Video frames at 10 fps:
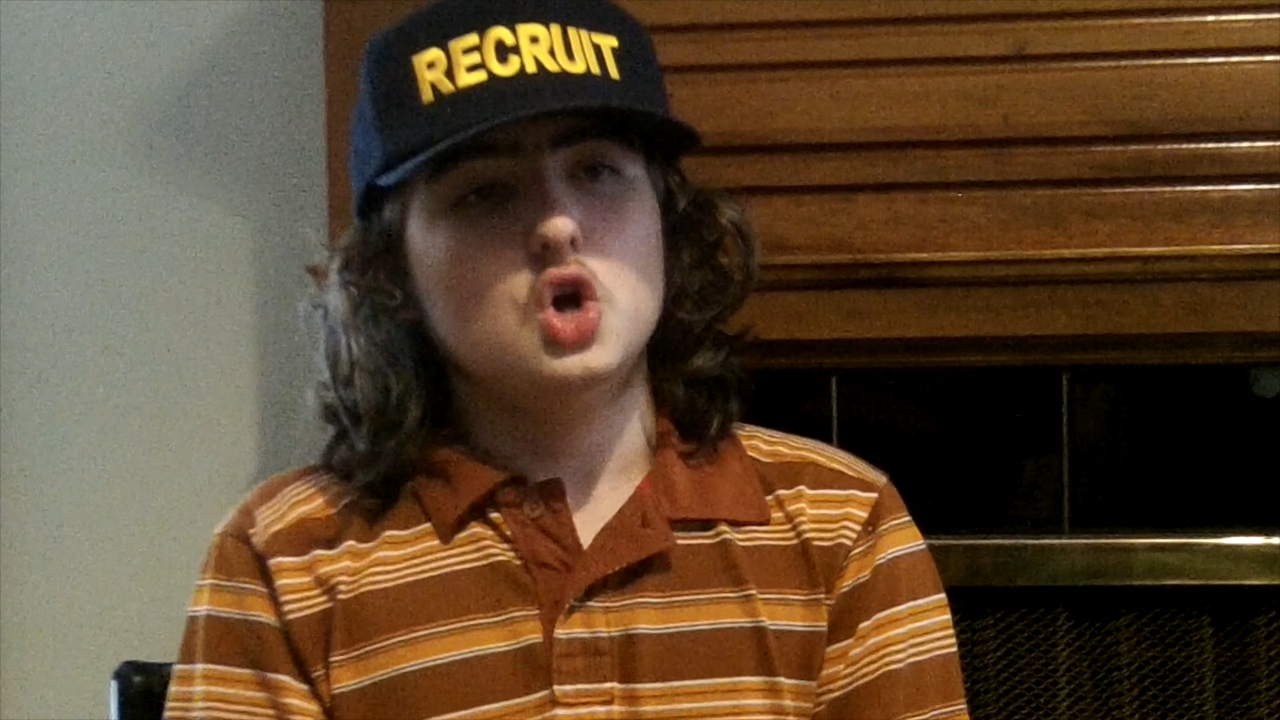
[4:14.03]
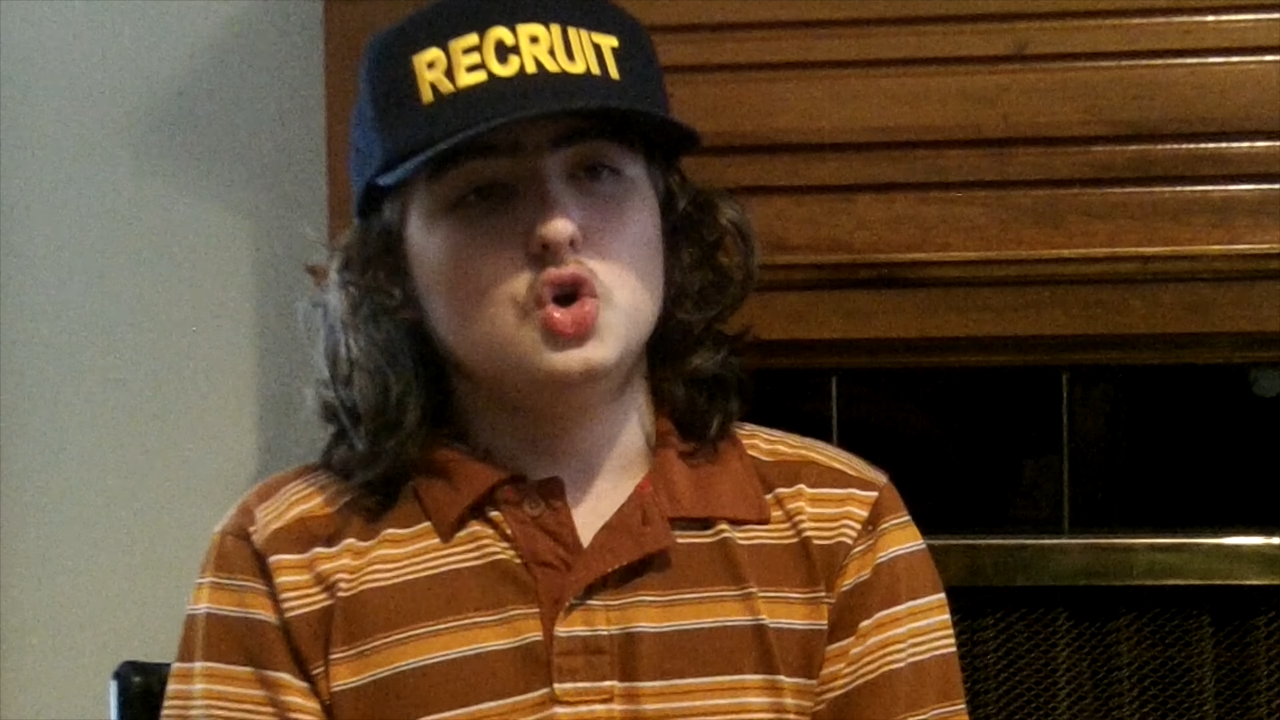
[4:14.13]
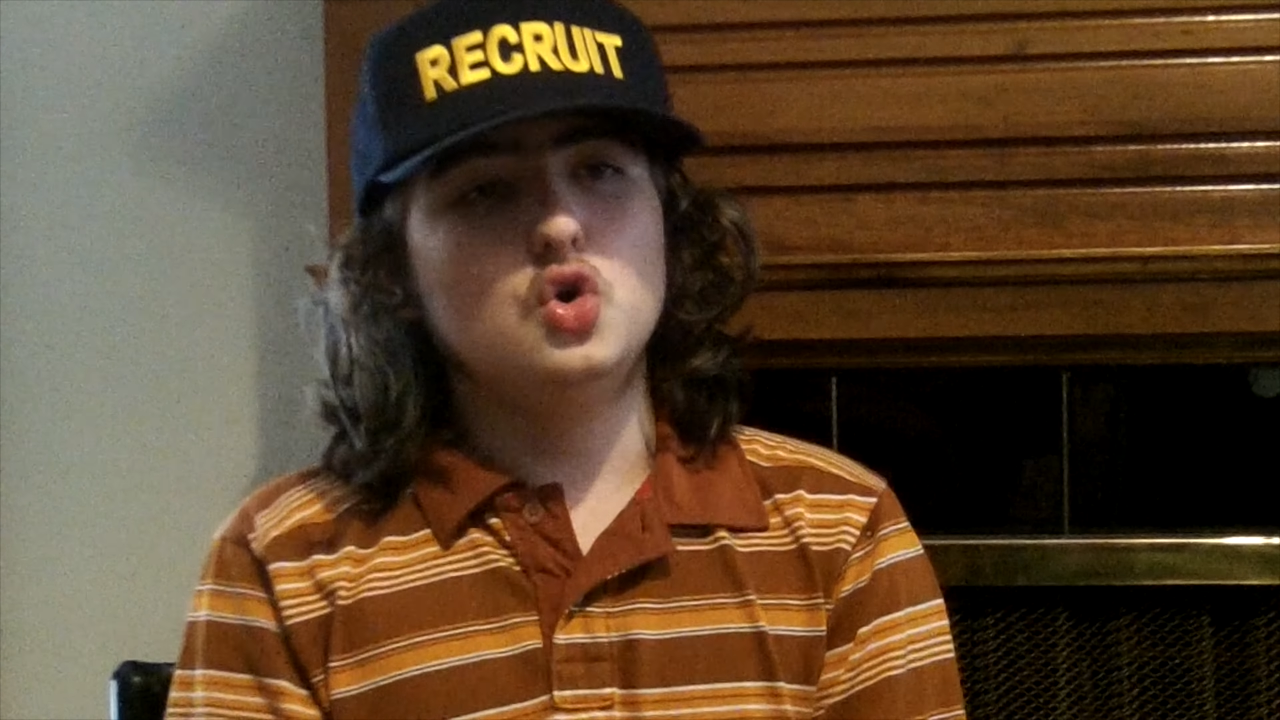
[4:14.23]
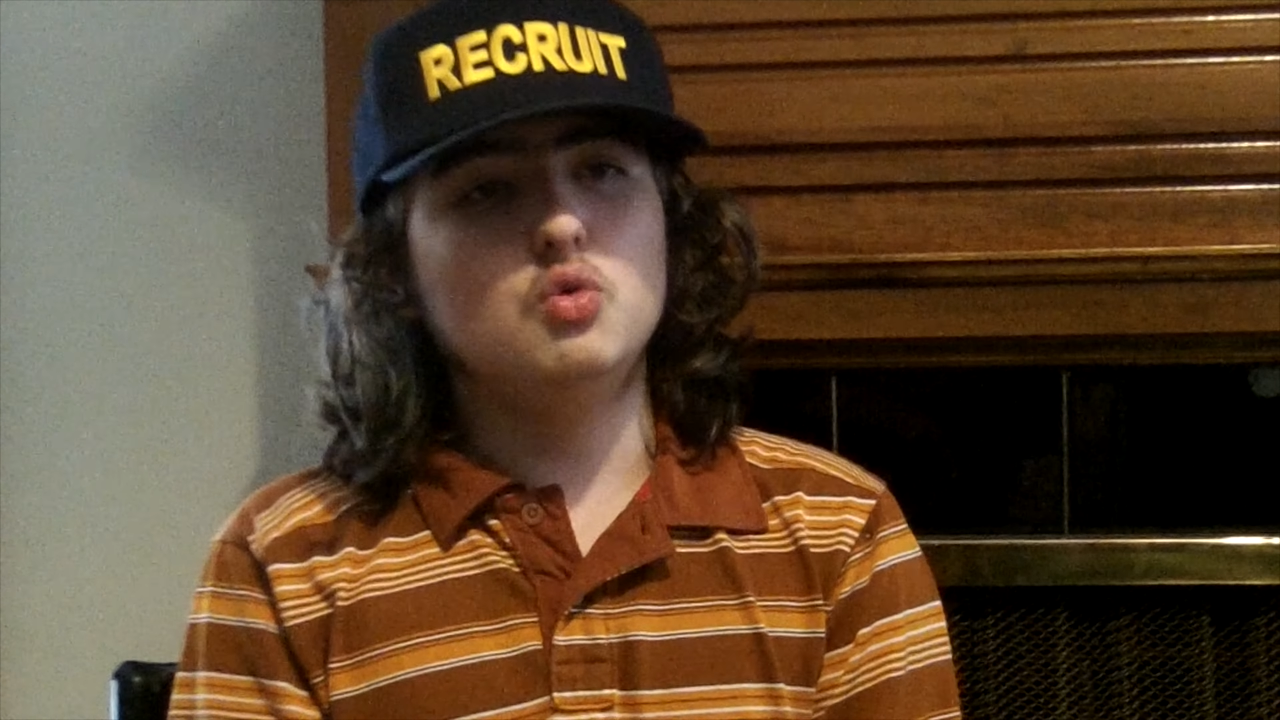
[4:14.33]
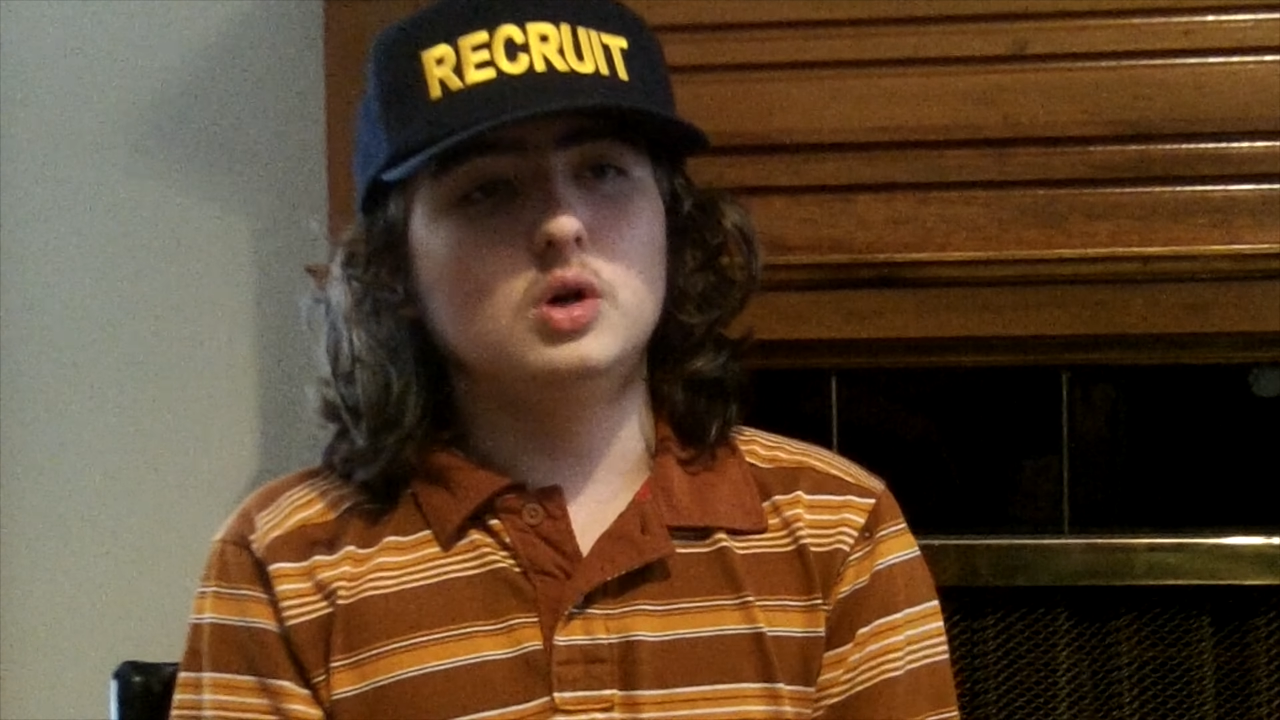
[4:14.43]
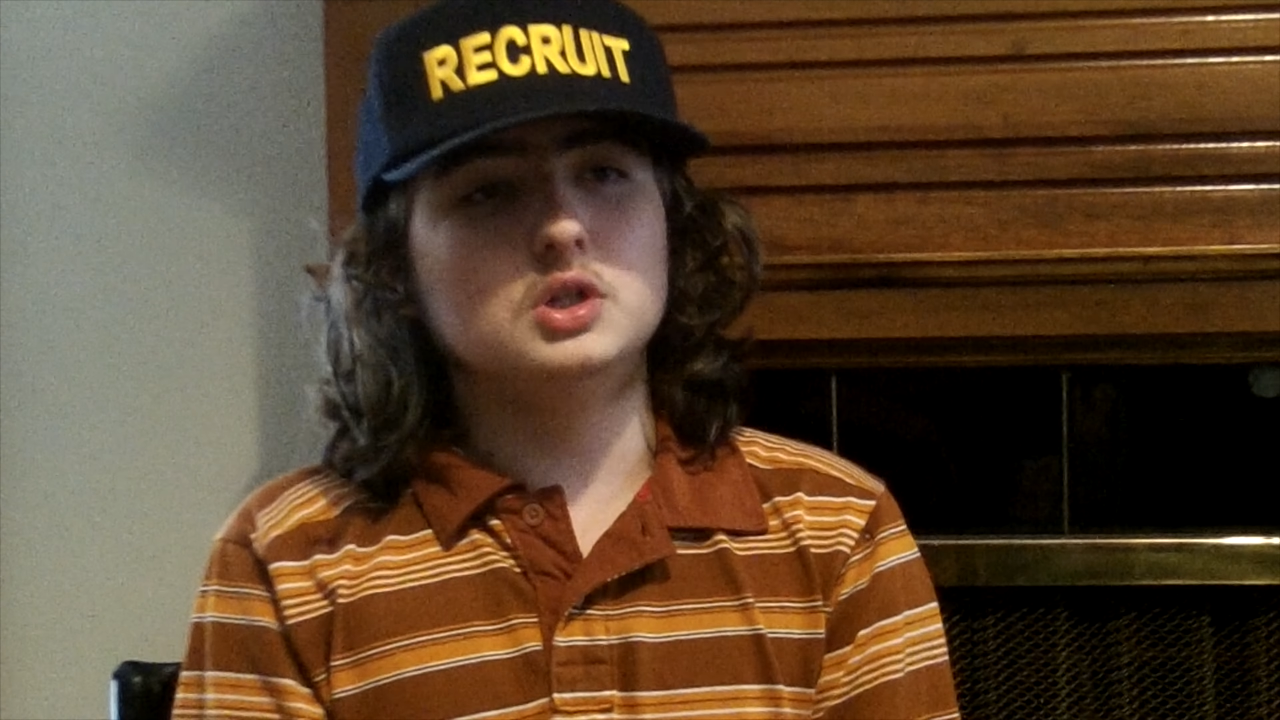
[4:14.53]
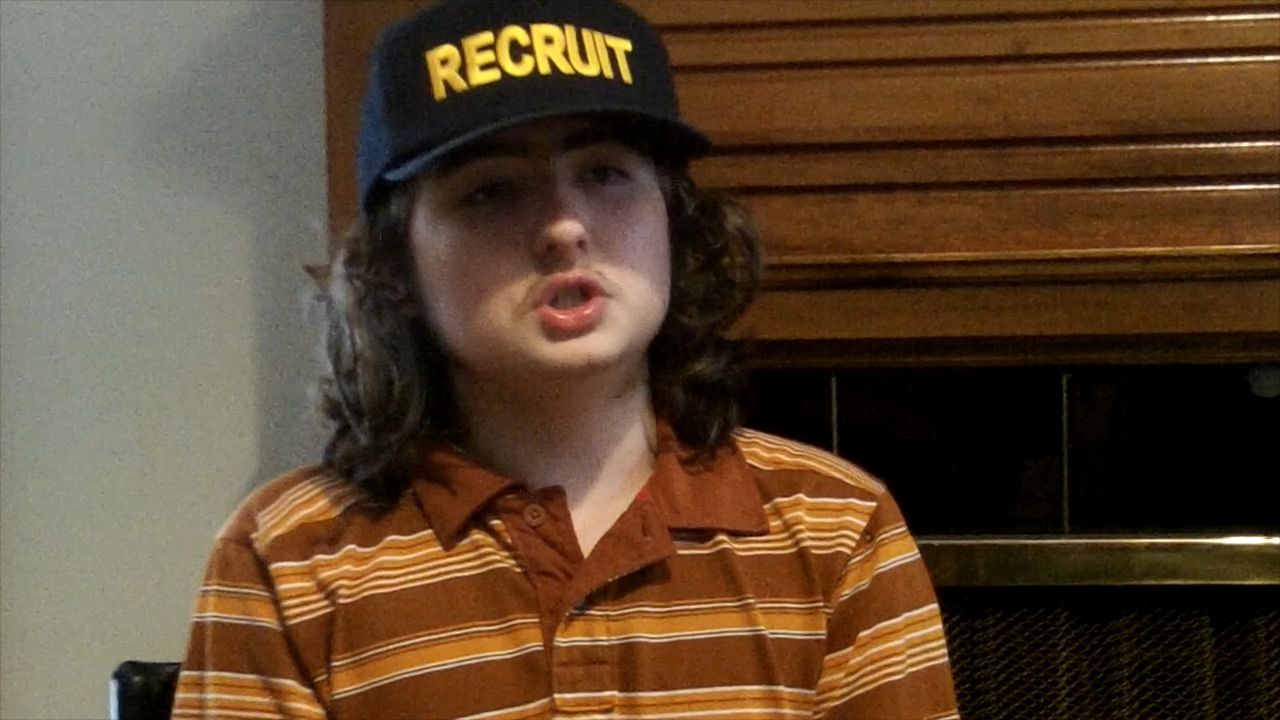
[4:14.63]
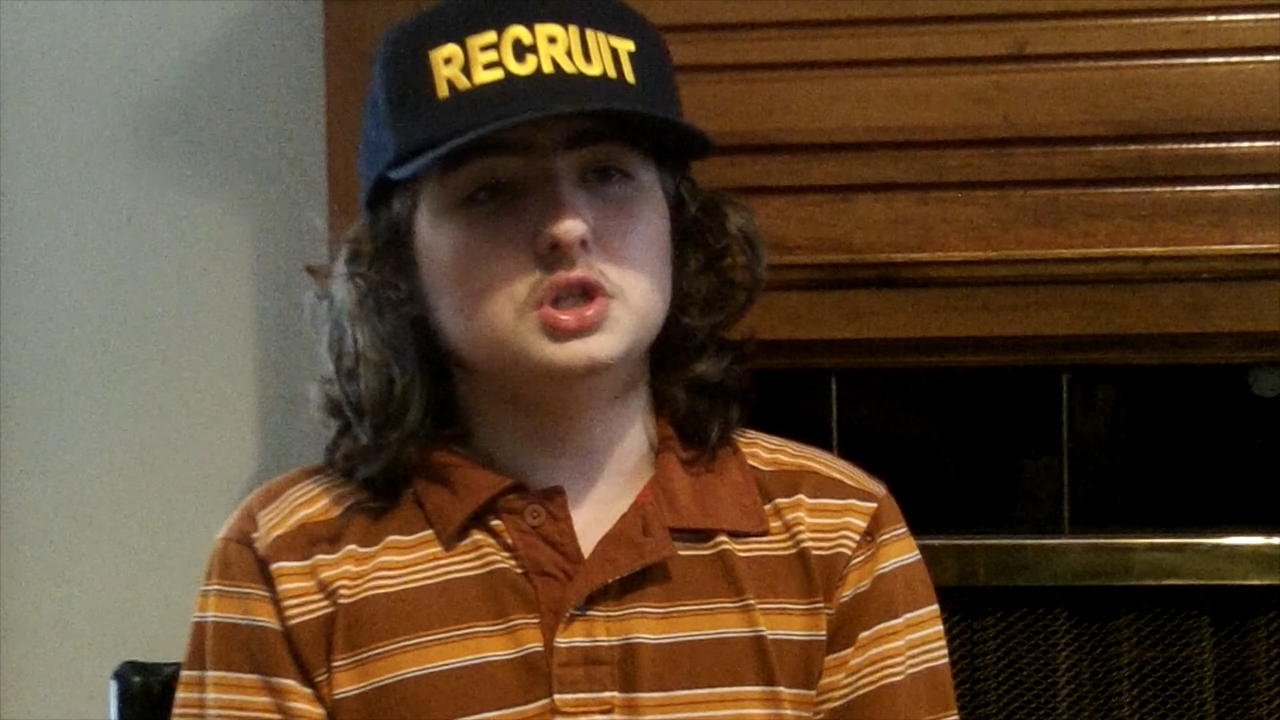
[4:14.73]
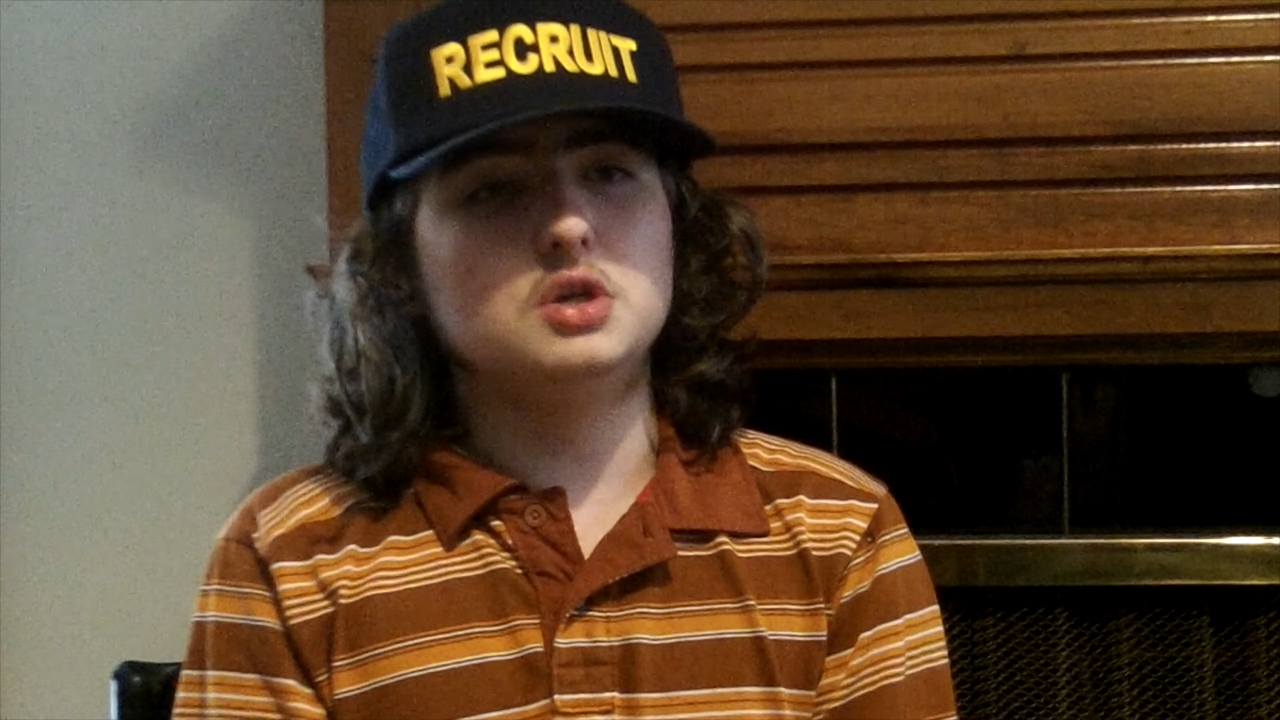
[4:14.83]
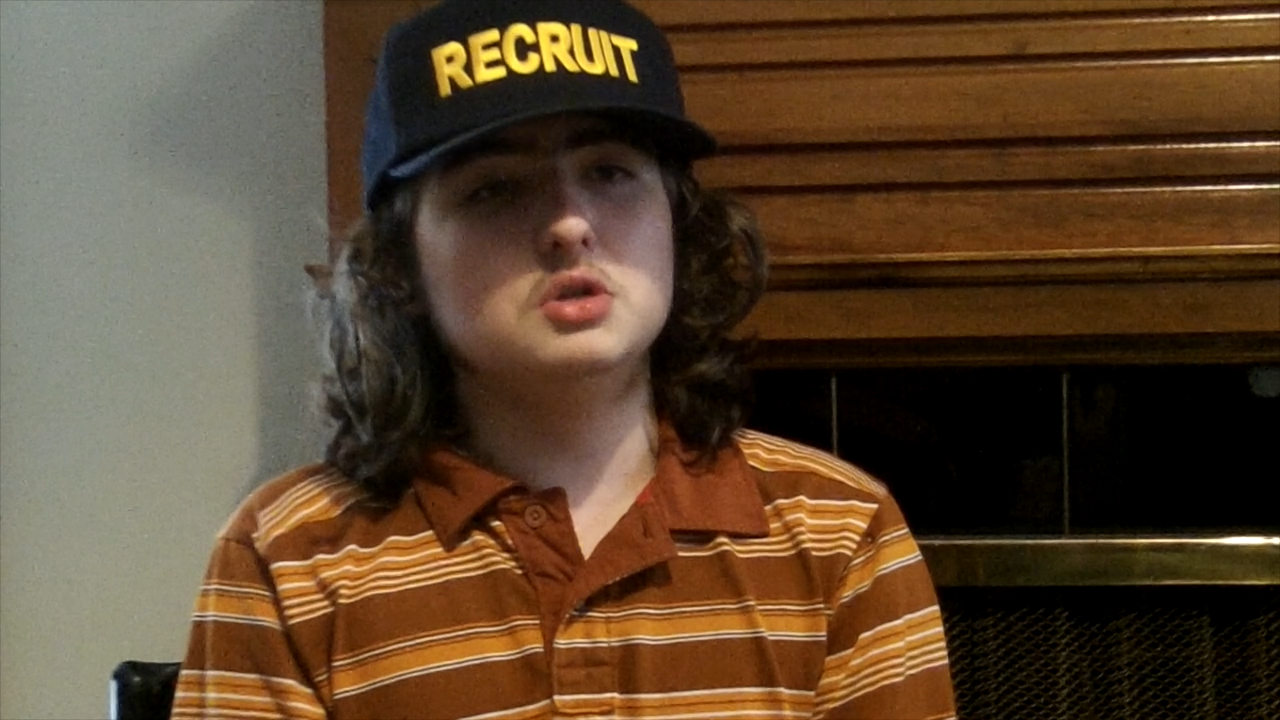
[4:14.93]
who
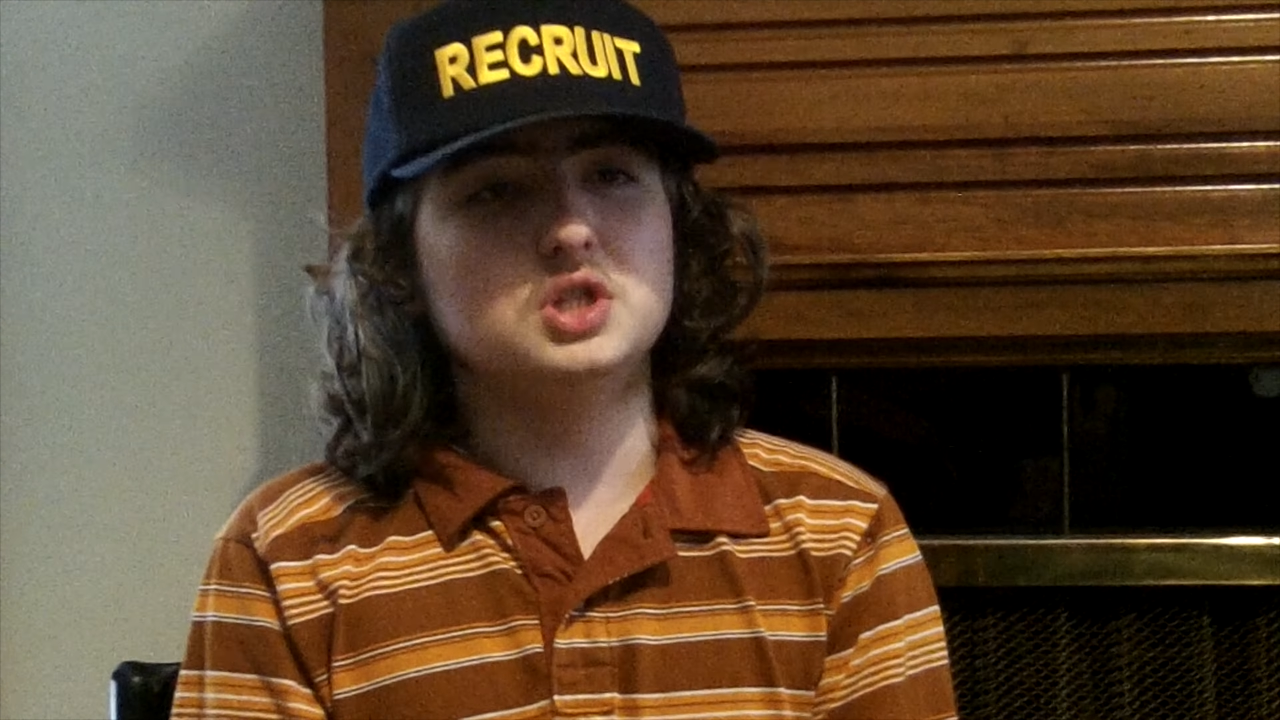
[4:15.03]
wants to use